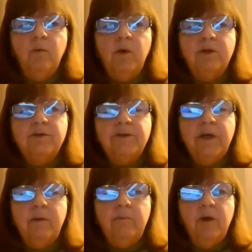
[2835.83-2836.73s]
what did you
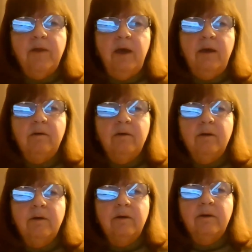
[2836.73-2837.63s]
say? I
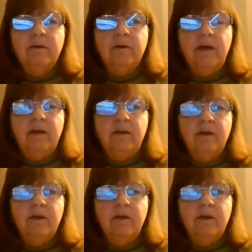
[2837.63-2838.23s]
didn't understand